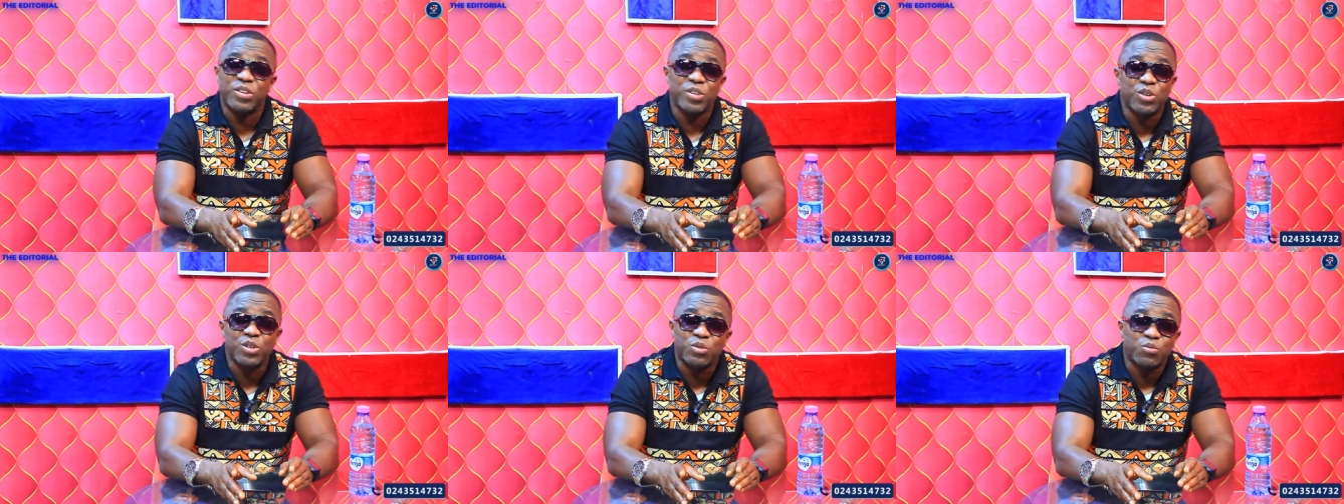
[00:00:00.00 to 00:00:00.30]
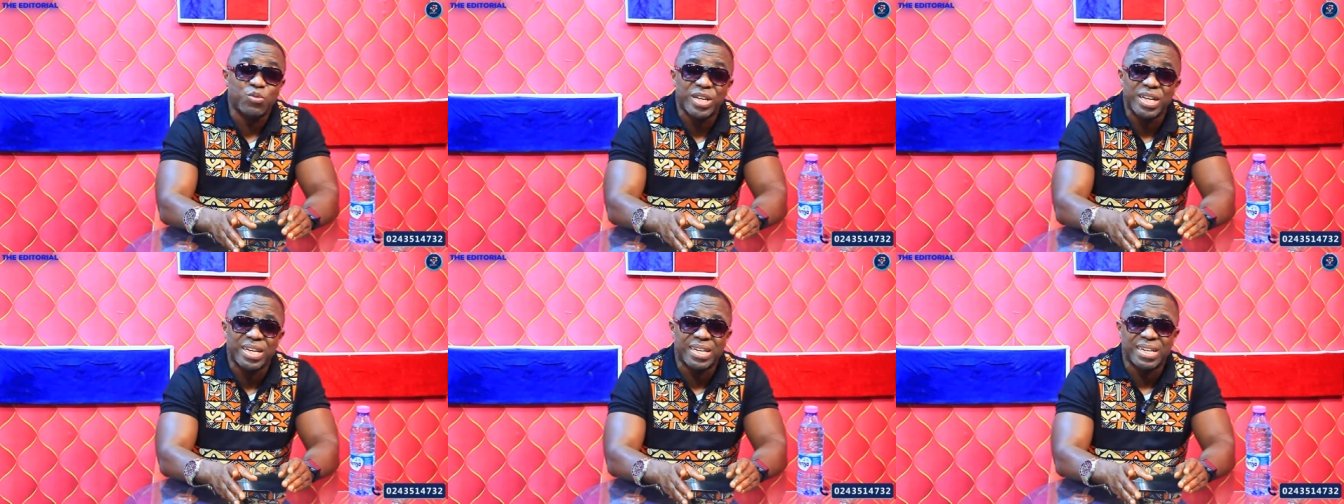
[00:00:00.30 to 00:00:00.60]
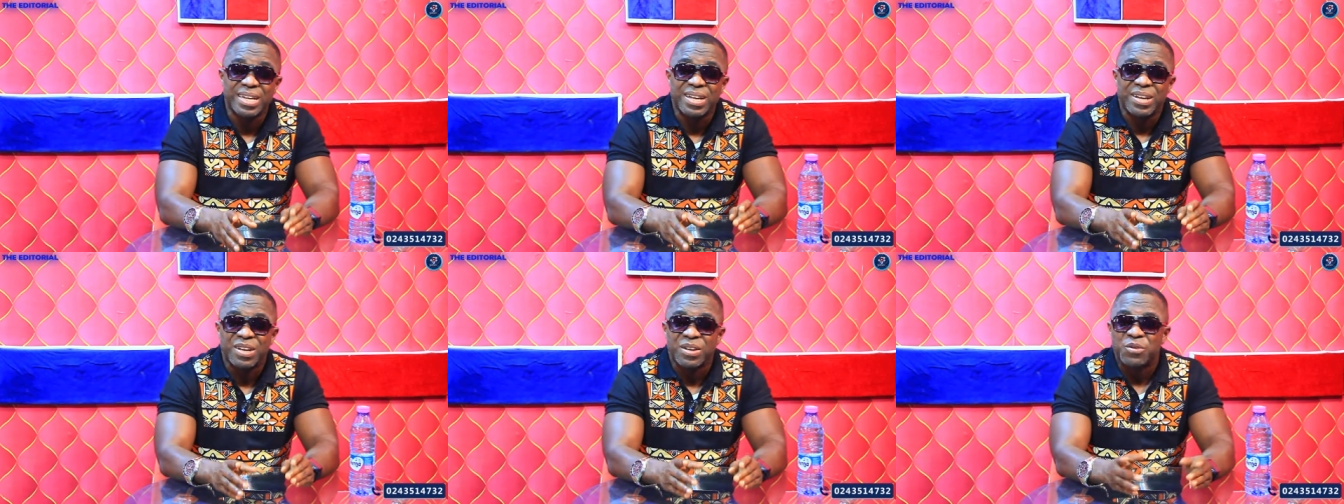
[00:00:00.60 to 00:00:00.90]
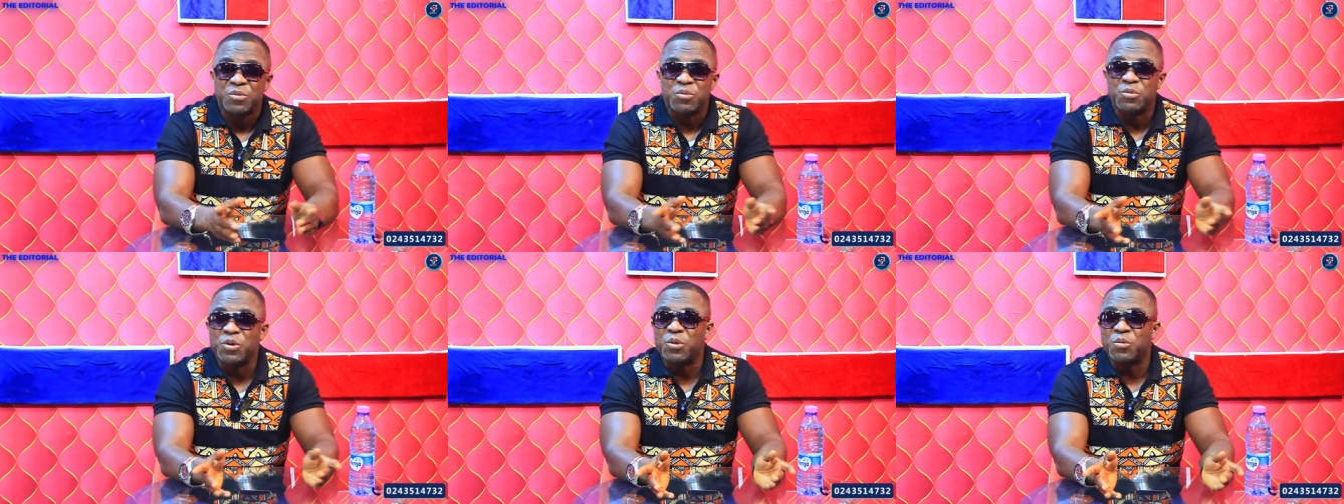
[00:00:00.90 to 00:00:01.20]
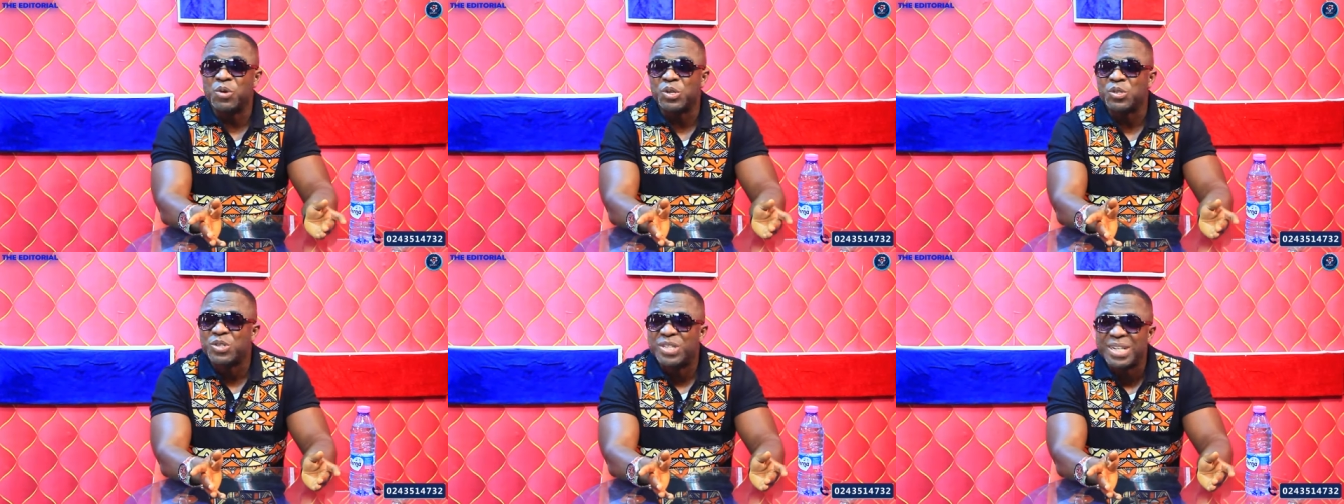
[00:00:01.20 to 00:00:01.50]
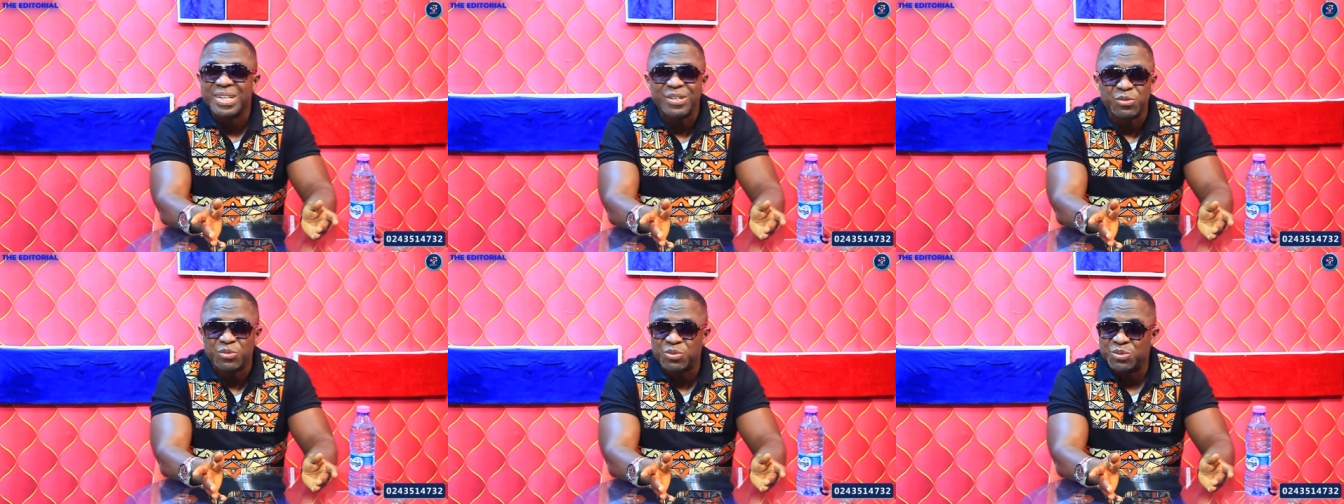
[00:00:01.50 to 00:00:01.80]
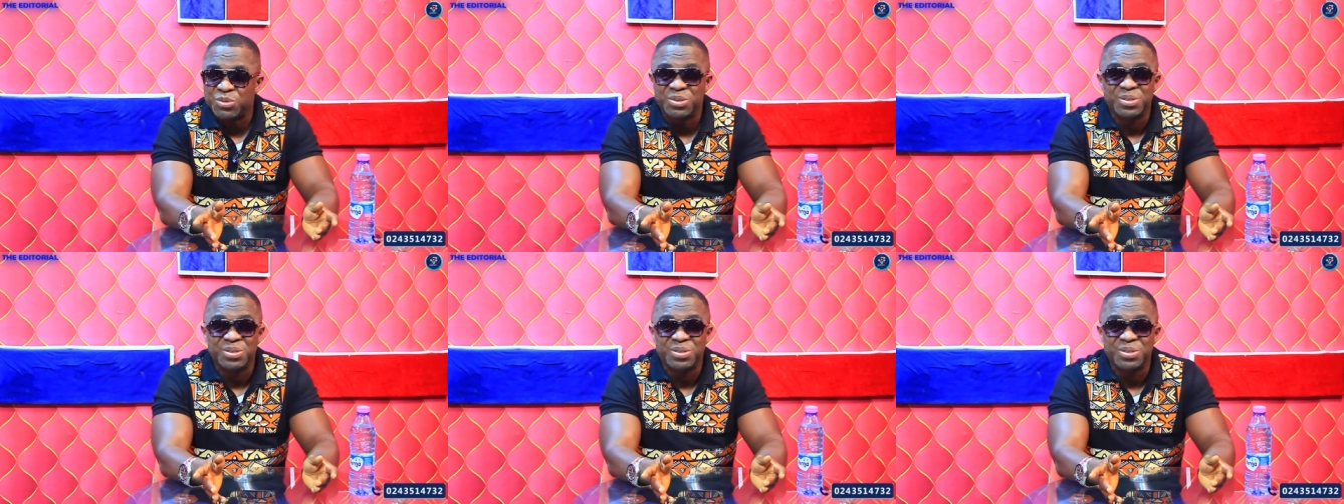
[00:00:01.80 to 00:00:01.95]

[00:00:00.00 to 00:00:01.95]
videos with it? What should they do?